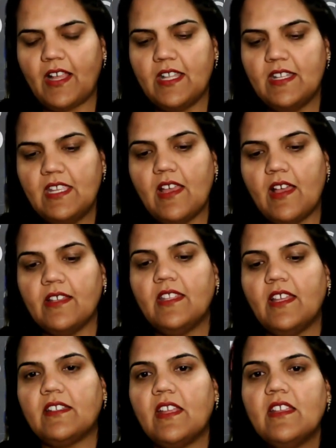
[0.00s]
idea
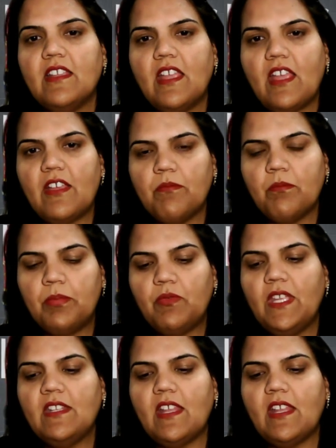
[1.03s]
that eh,
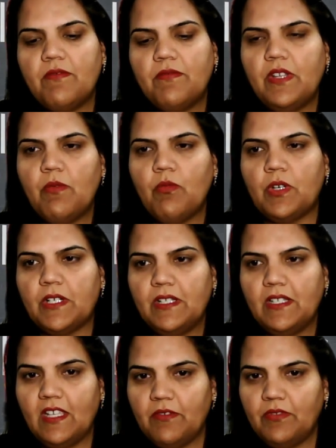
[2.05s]
between every
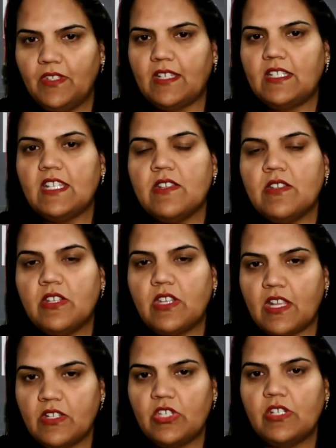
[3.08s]
word, give that
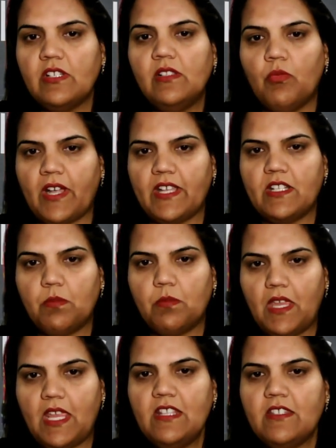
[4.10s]
intentional white
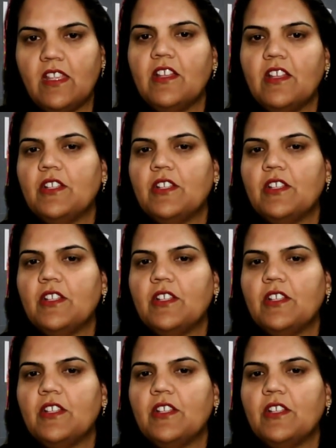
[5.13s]
space